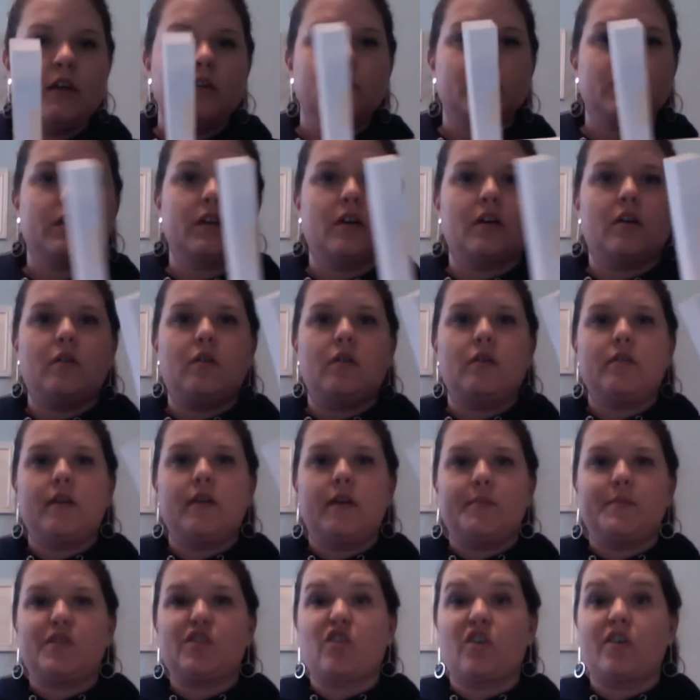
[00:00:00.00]
So
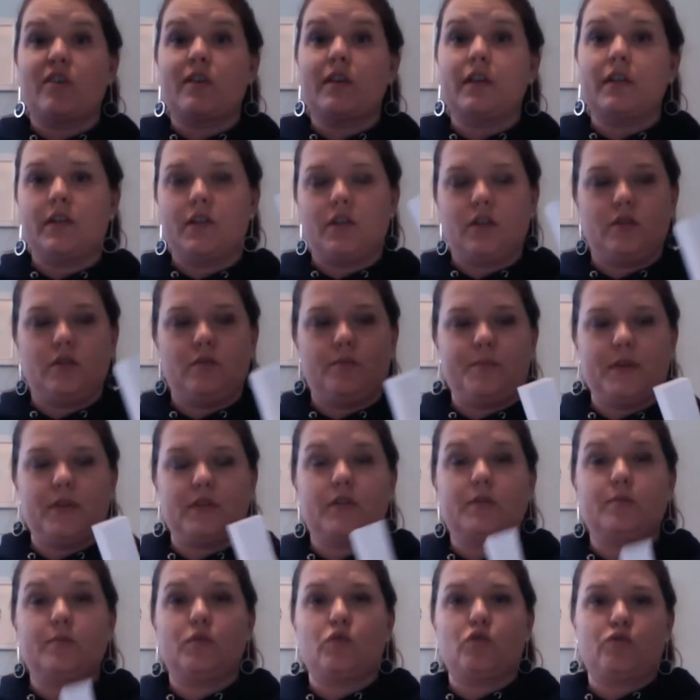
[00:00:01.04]
I'm starting to
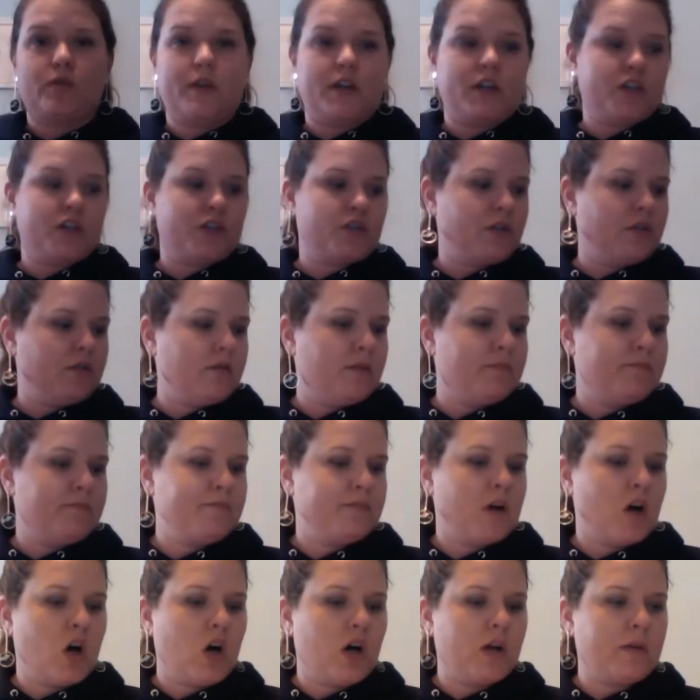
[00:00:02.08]
build some structure
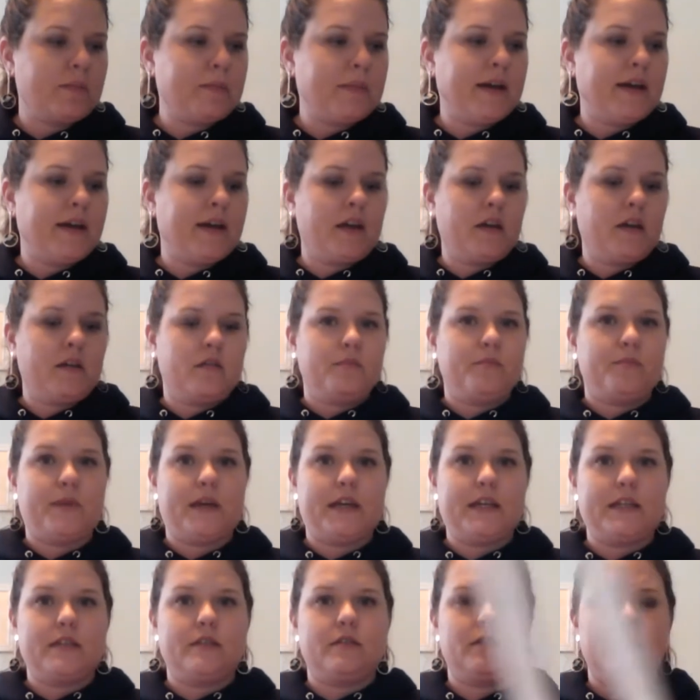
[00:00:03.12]
on my
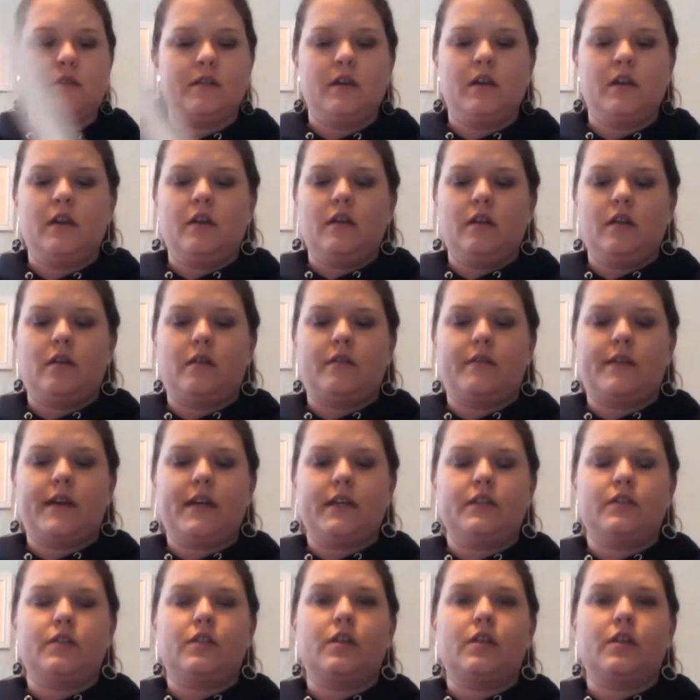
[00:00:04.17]
base, all right?